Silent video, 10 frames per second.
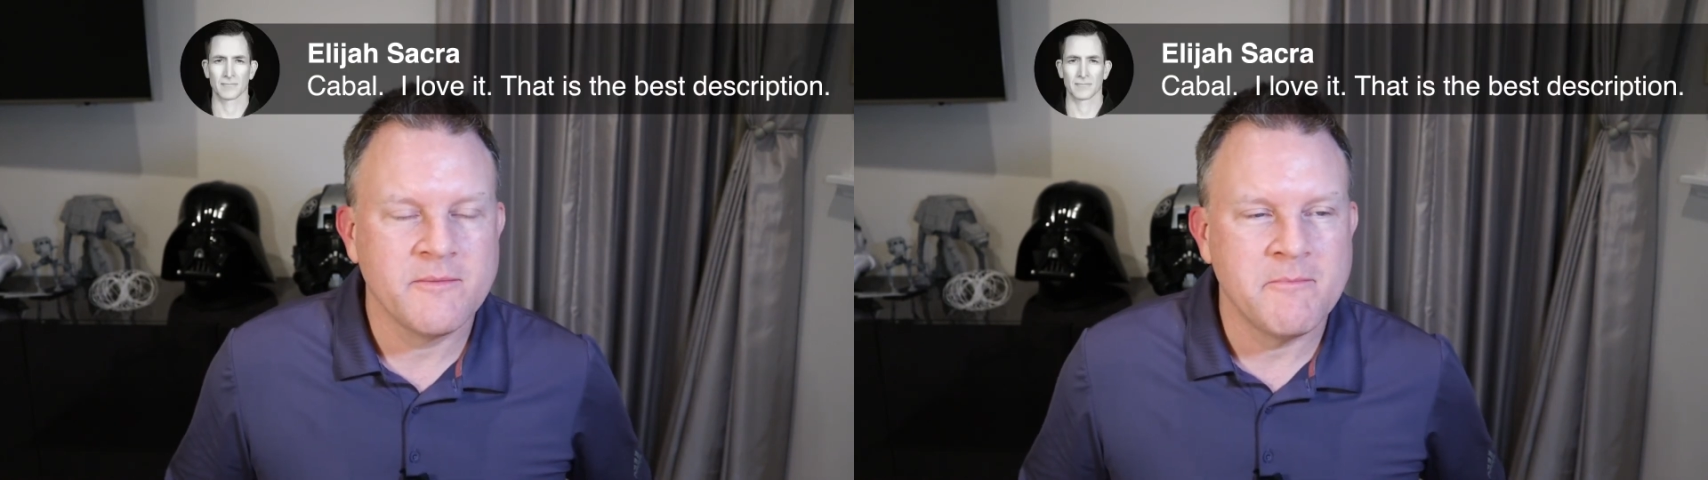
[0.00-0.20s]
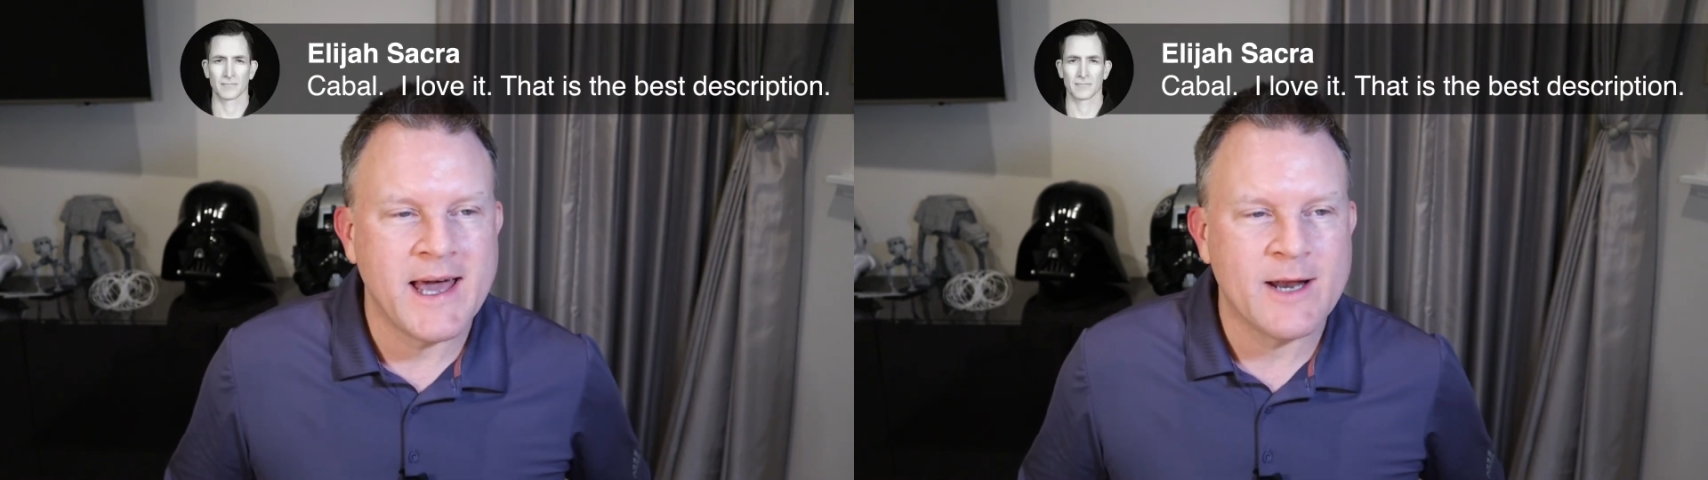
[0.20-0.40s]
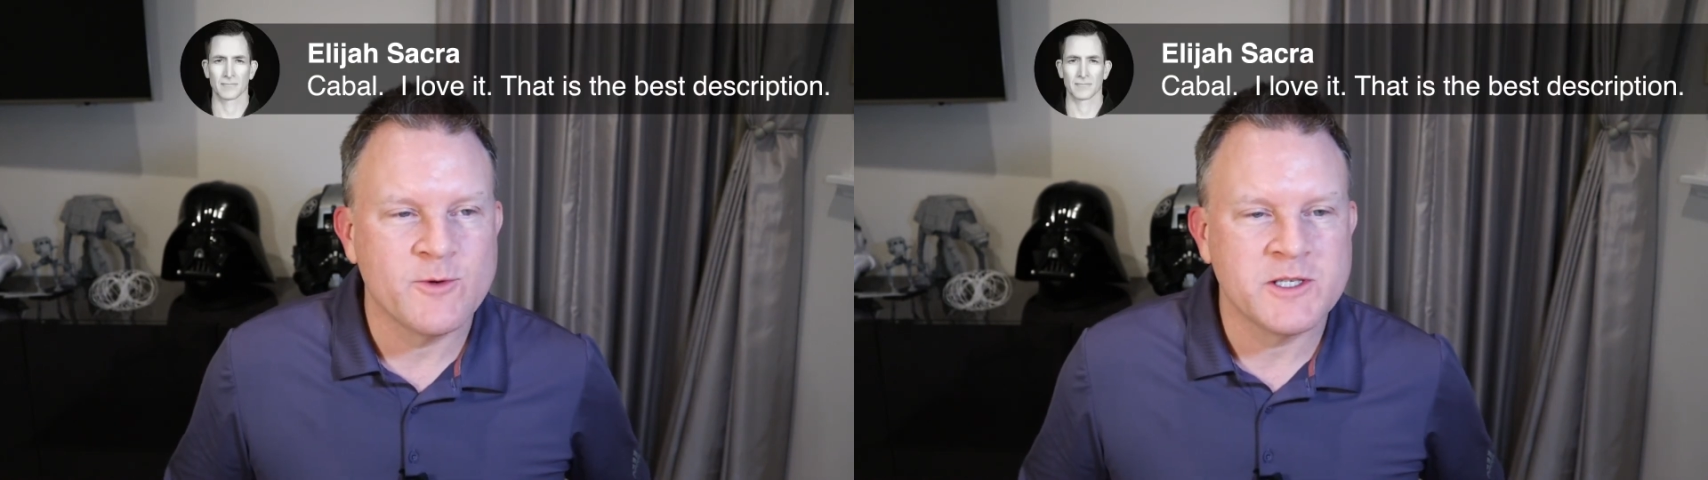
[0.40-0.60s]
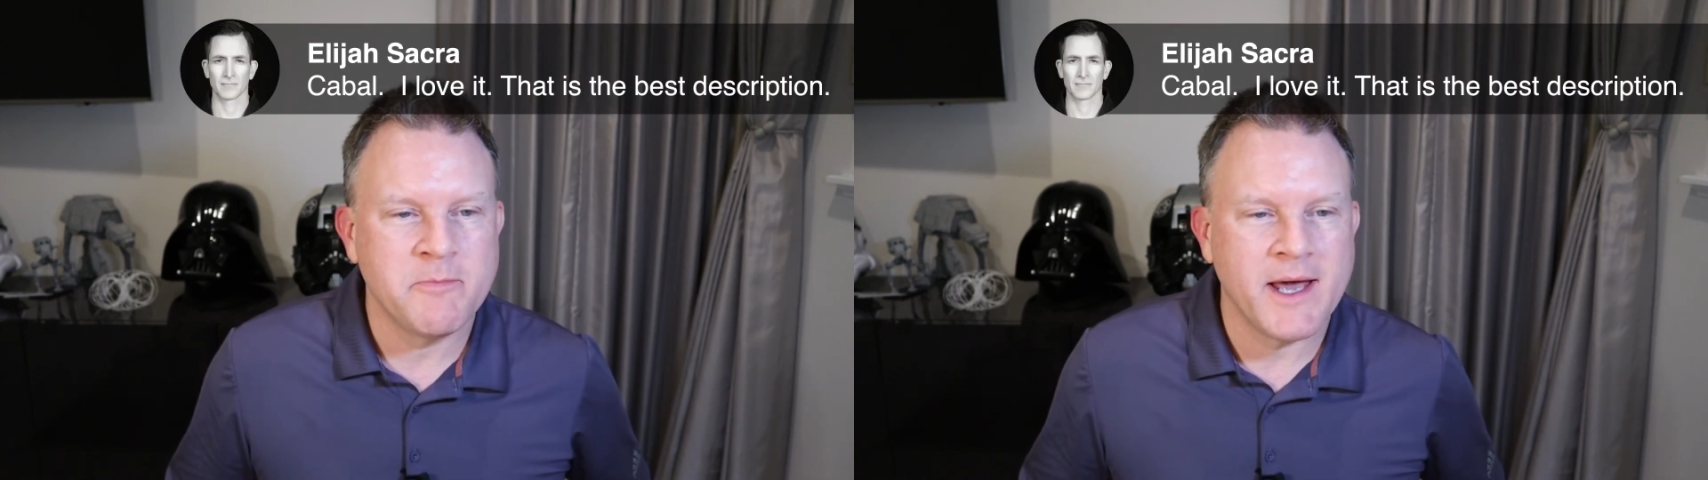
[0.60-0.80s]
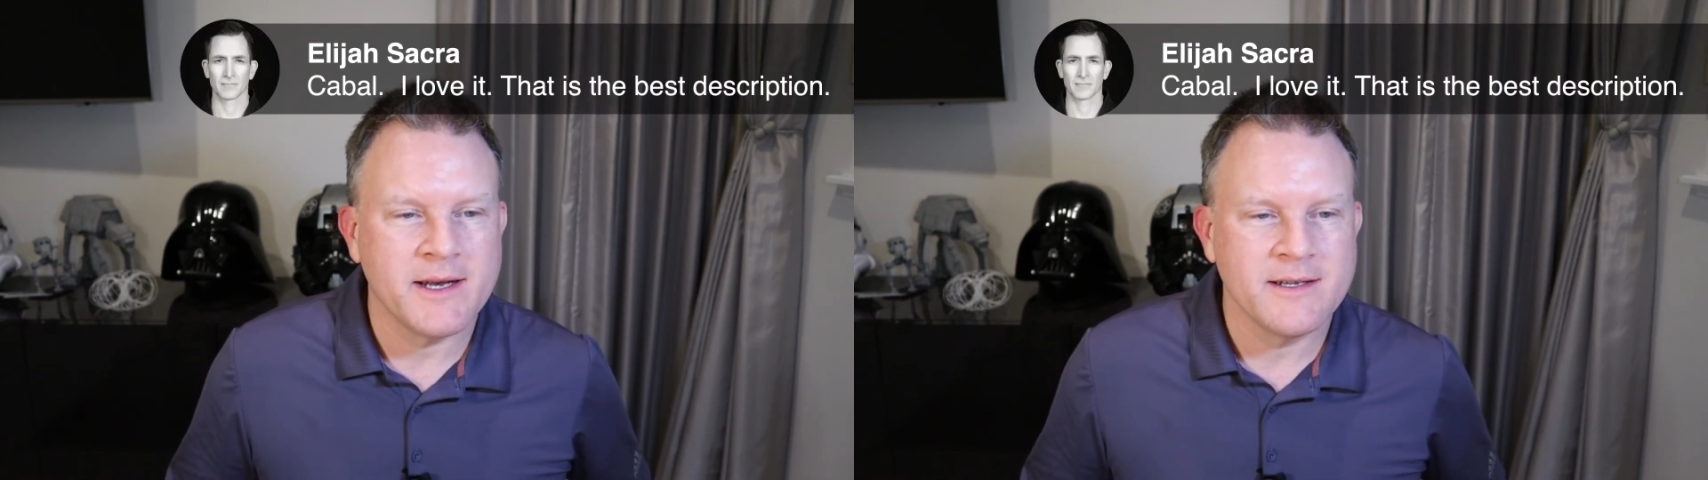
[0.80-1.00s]
mad
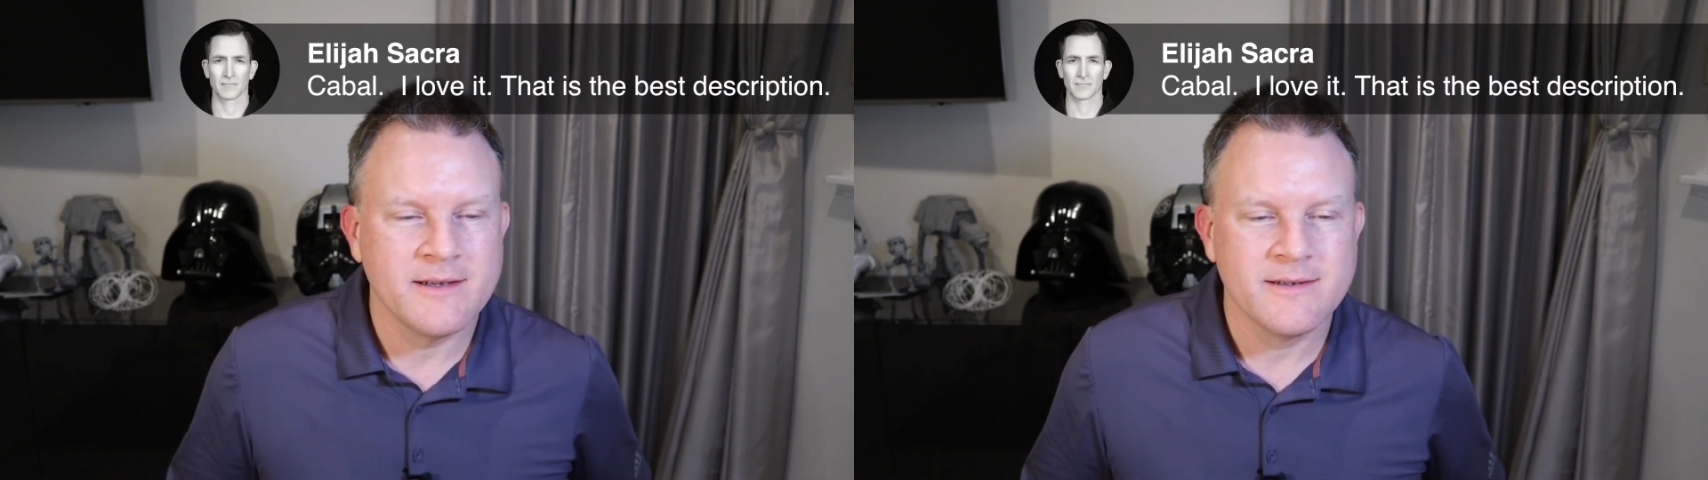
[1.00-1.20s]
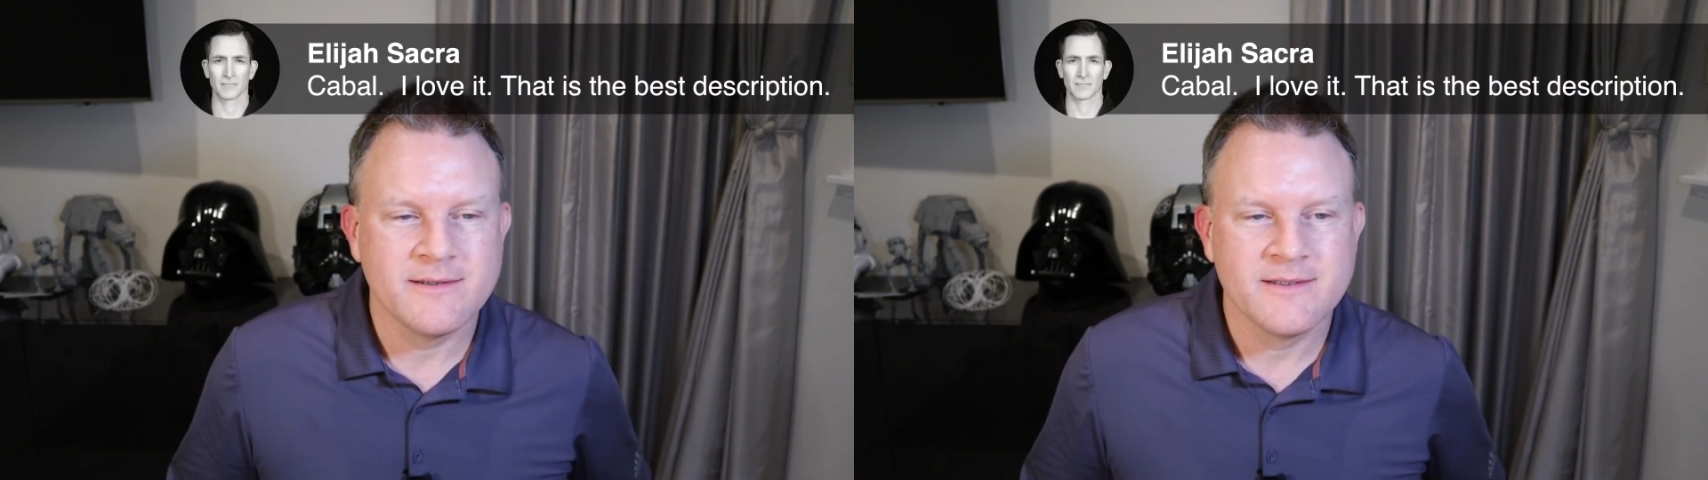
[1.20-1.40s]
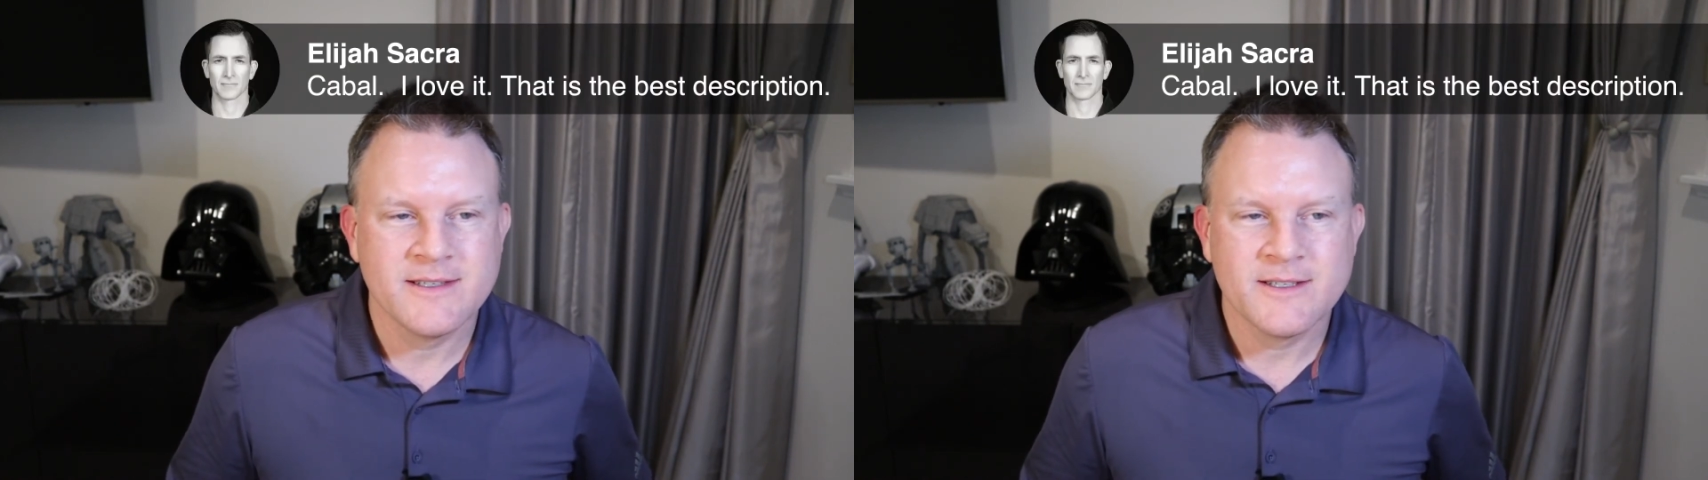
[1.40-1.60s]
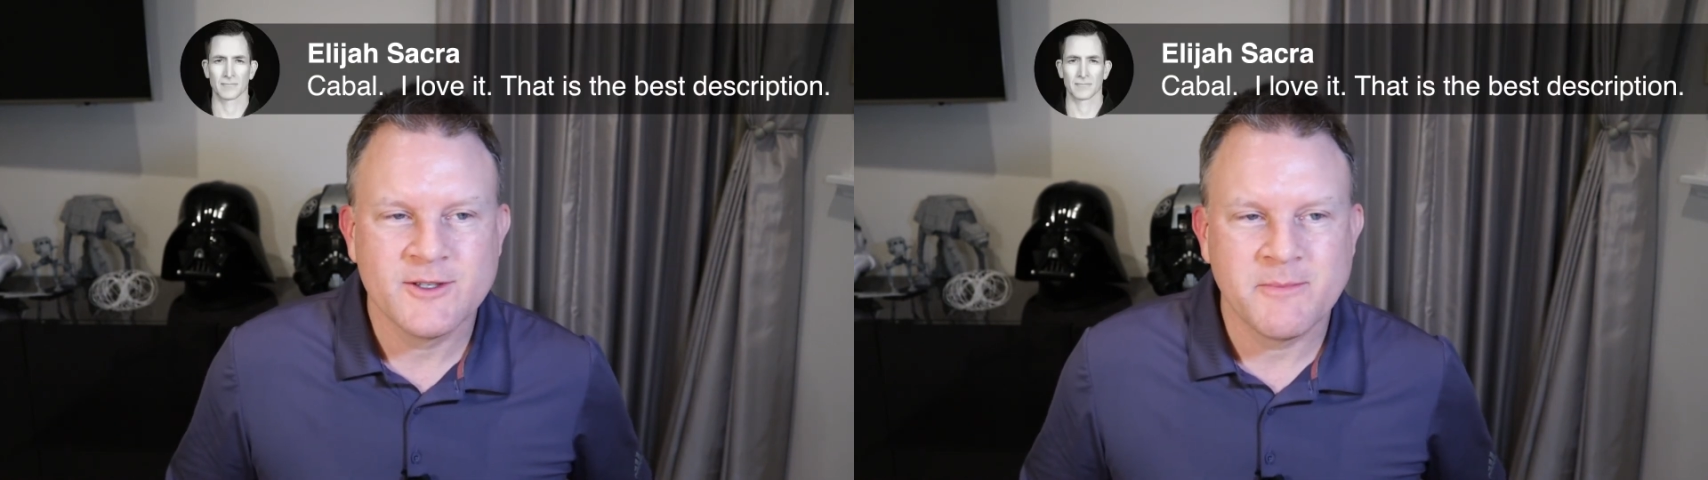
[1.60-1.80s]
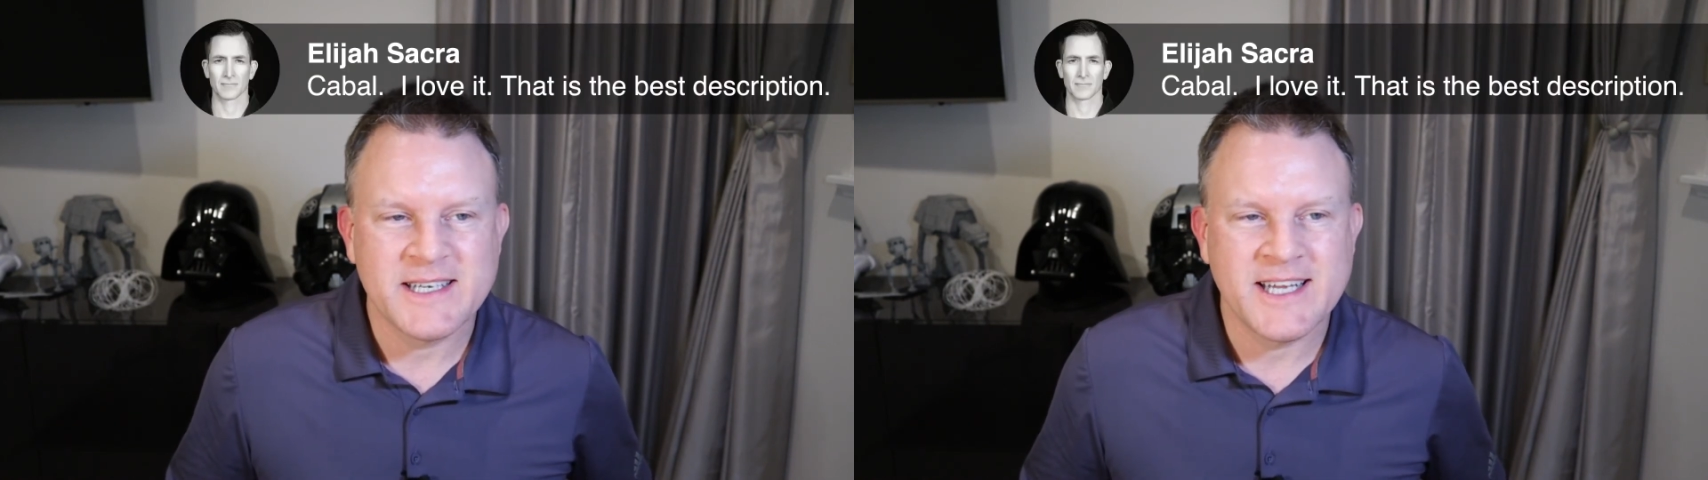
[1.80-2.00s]
respect to
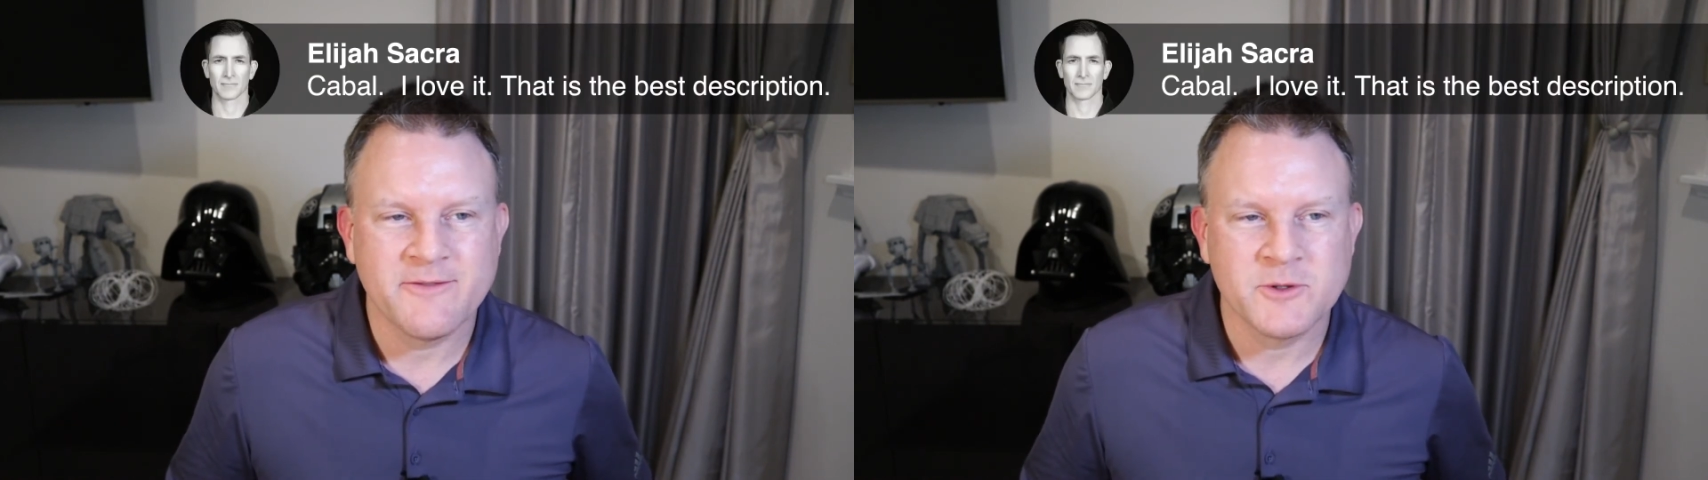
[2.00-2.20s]
my devil